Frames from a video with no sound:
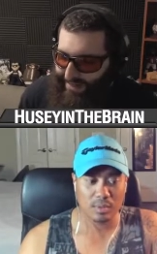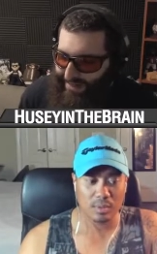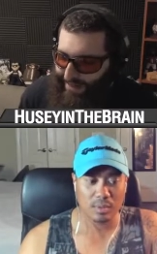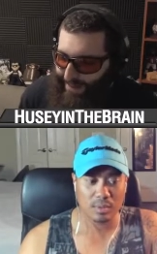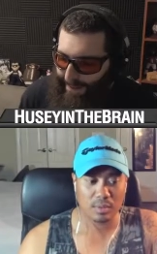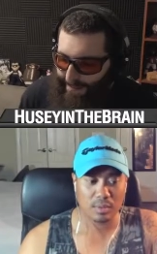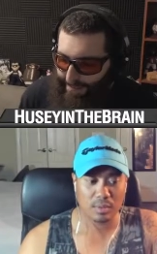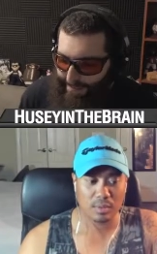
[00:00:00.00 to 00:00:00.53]
Speaker 1: and
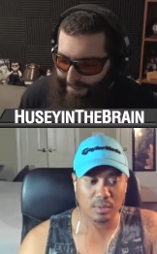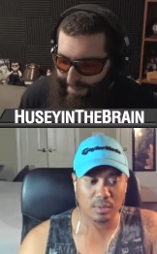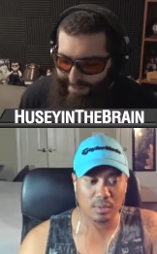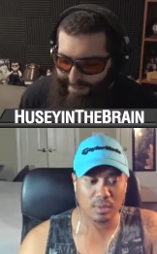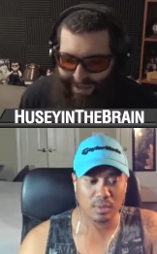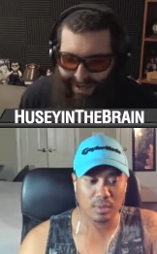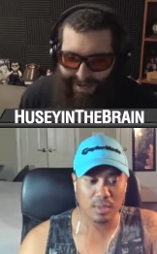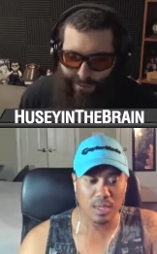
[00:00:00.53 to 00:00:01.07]
i
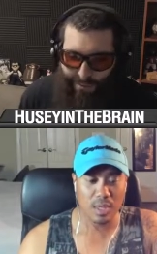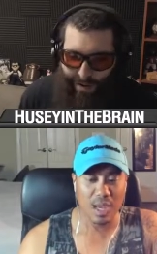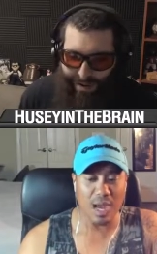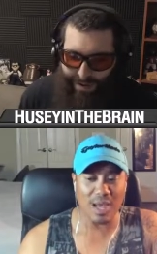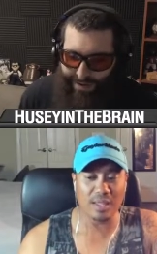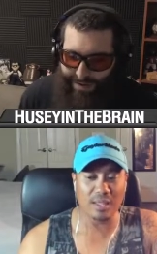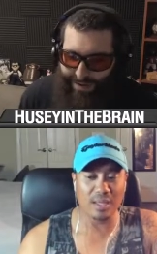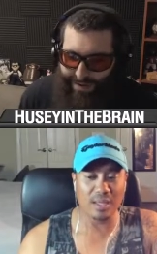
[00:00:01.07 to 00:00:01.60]
mean they didn't
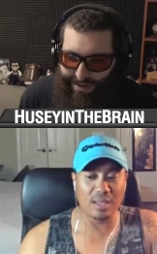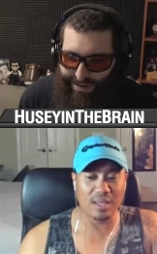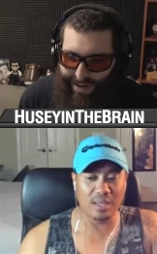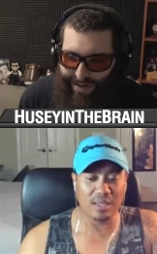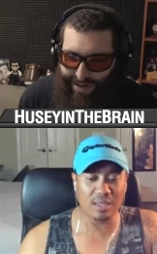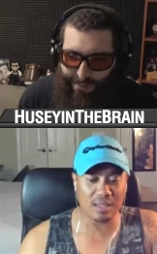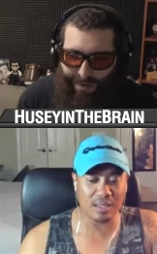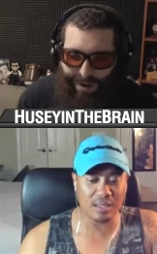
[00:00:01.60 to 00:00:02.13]
win I,
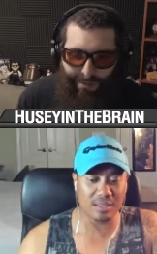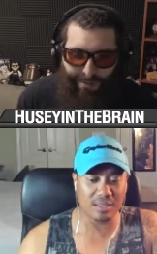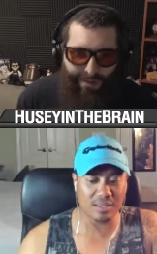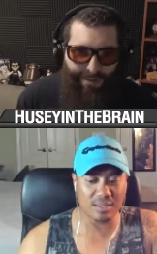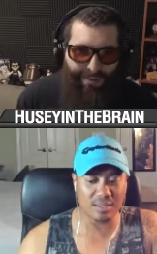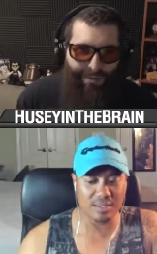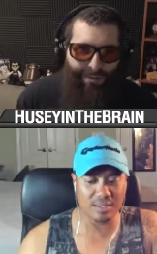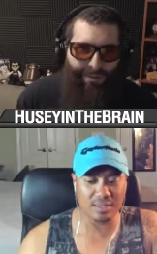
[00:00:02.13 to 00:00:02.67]
they didn't win
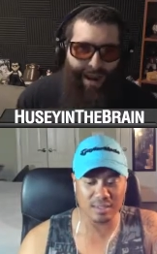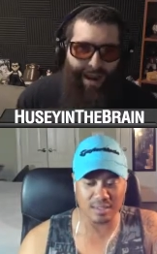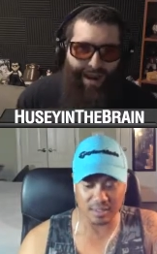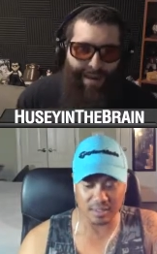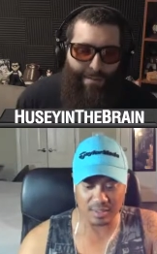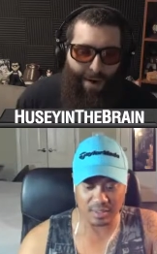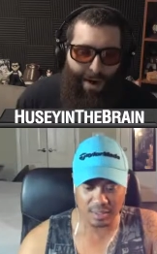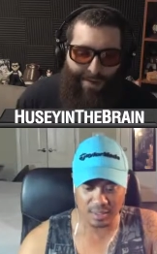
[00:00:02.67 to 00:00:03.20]
with
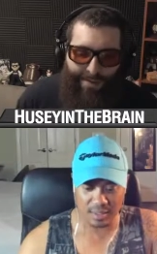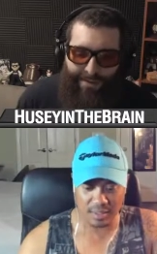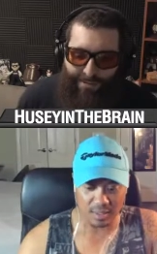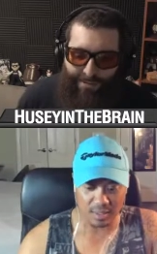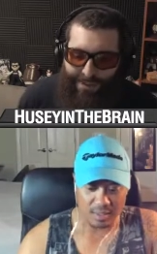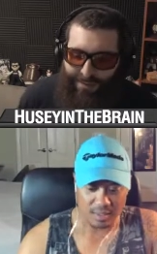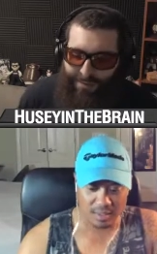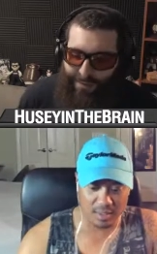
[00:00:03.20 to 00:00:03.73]
randy moss
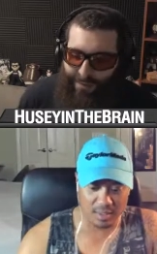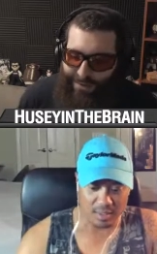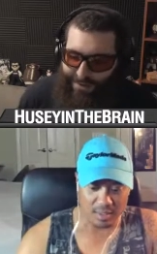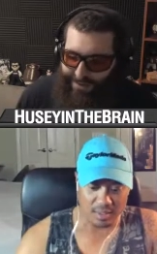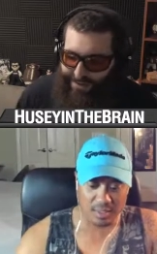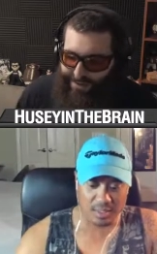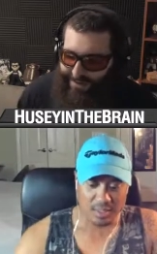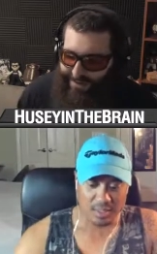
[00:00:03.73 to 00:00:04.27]
and wes
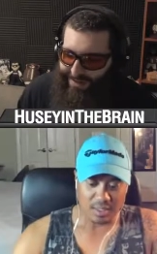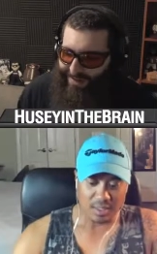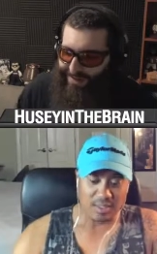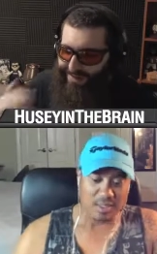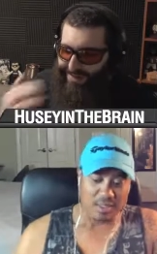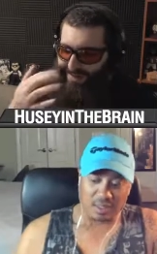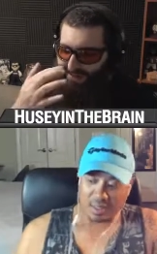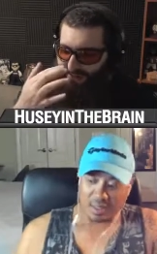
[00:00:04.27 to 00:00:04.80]
welker
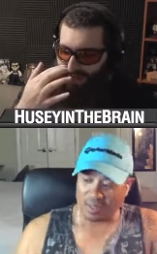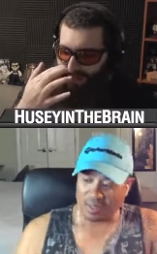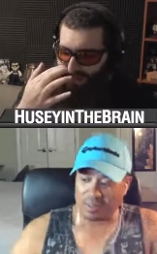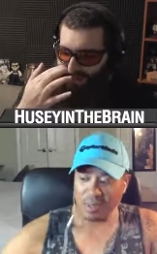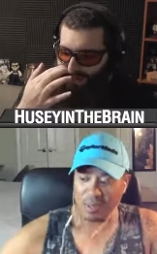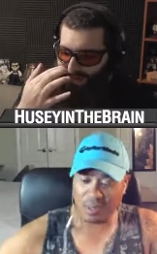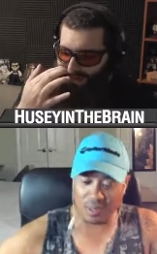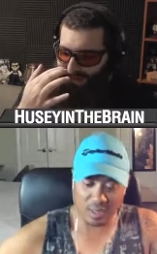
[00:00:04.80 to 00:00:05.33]
that
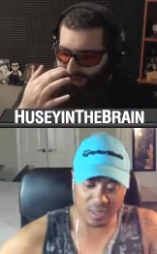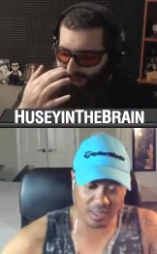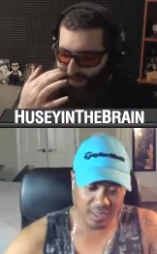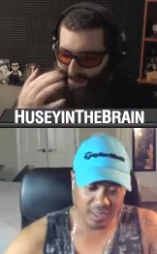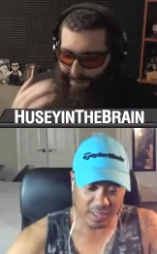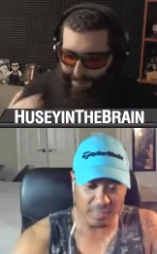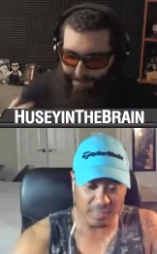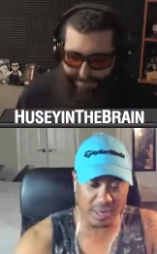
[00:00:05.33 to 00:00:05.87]
well, year.
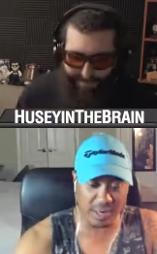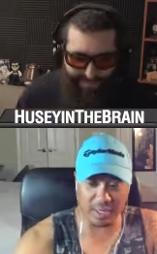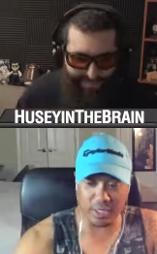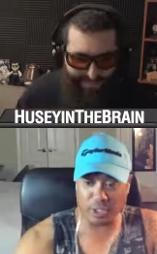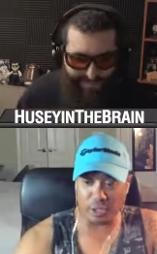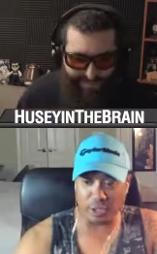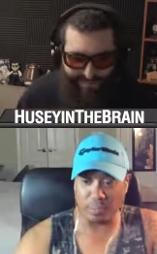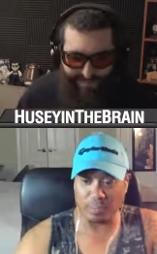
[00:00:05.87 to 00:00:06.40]
Speaker 2: compared
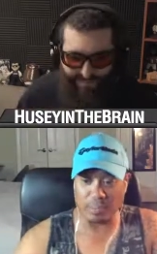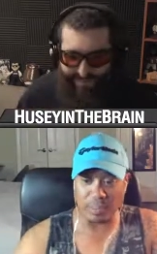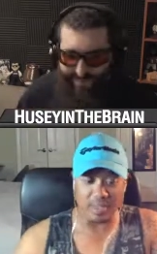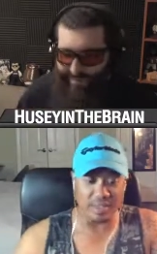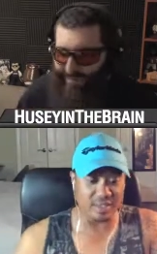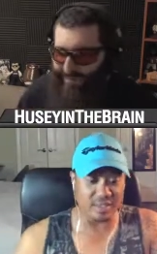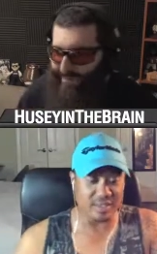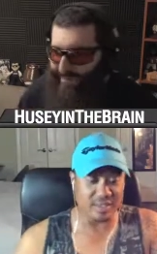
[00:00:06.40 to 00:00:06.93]
to Drew
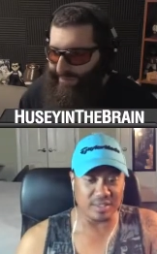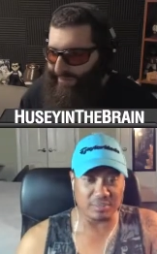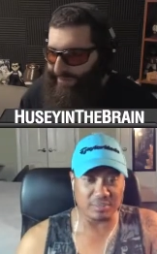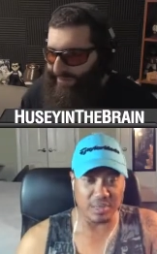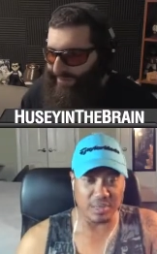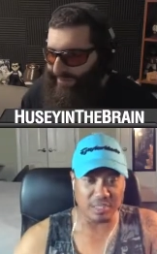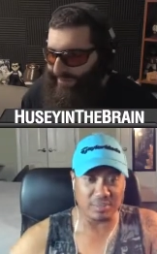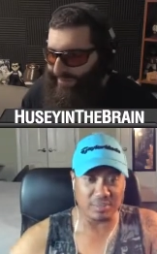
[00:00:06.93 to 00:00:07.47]
Brees, he's
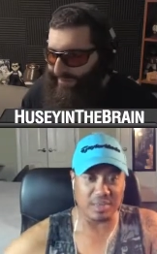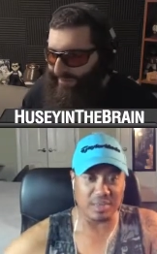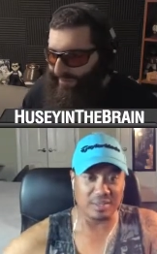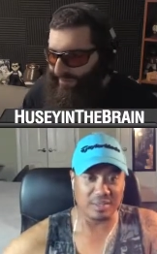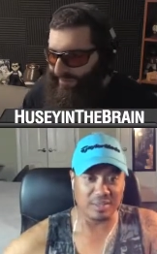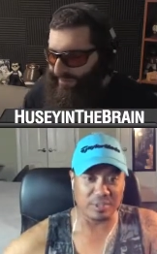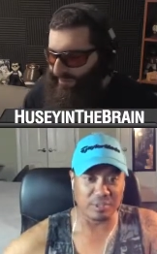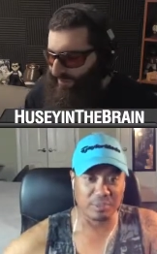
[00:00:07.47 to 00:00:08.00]
much
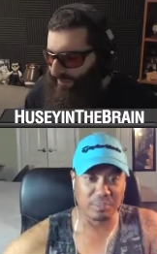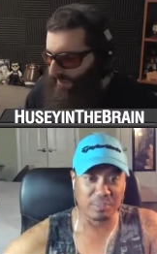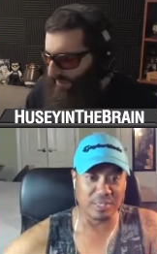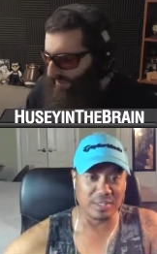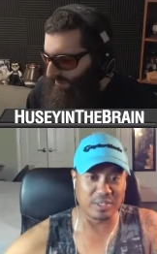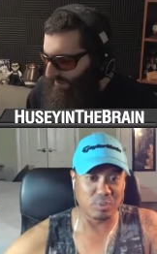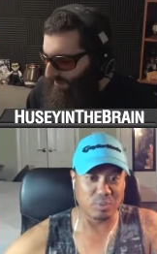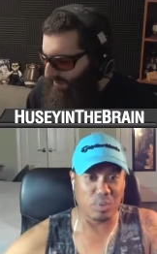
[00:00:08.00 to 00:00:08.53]
better. Drew
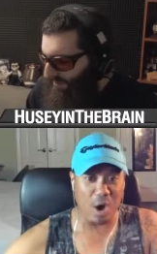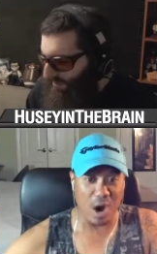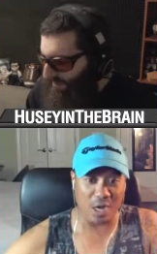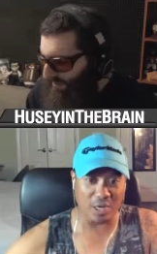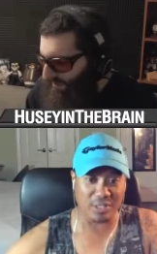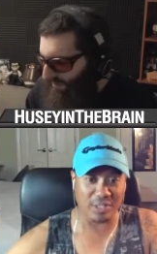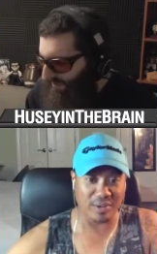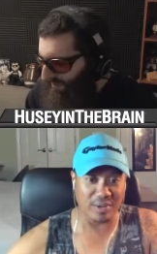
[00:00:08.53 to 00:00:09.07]
Brees is
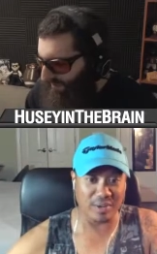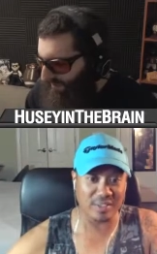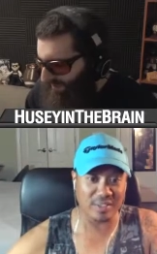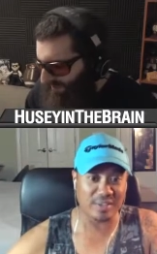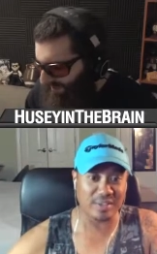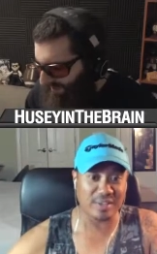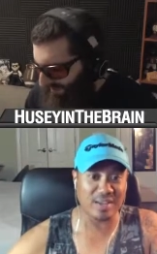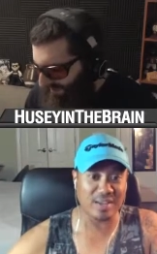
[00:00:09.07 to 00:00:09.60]
wash. I'll
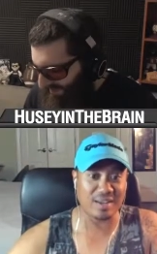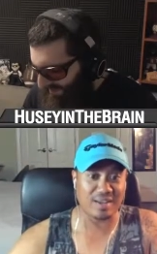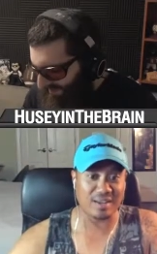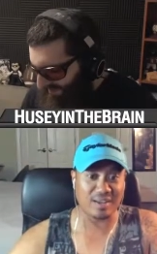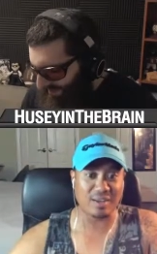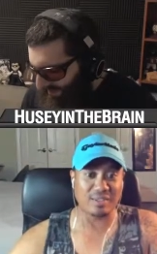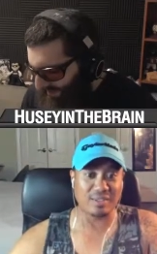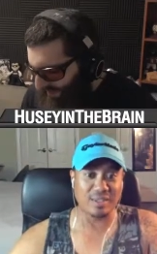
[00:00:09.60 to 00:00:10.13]
tell
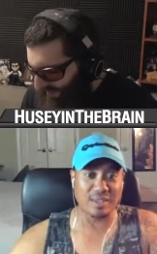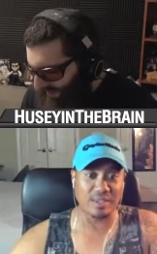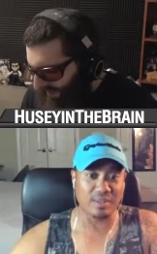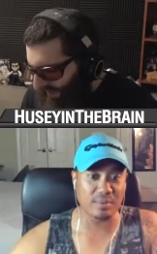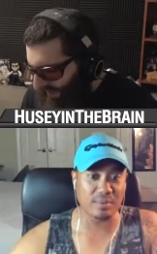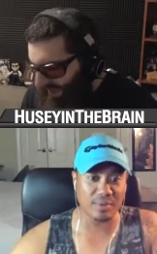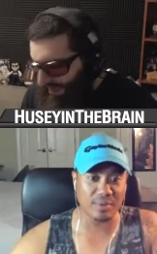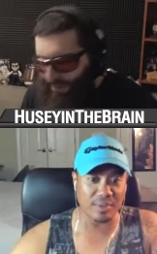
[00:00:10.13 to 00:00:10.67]
that to
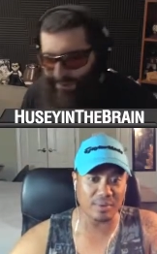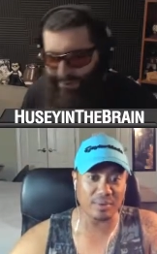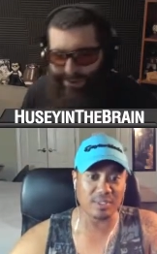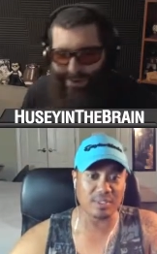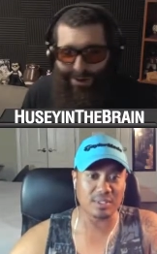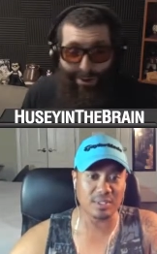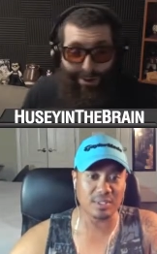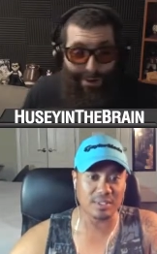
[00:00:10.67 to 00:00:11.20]
yeah.
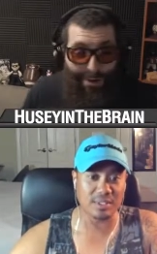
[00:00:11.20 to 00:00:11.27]
Look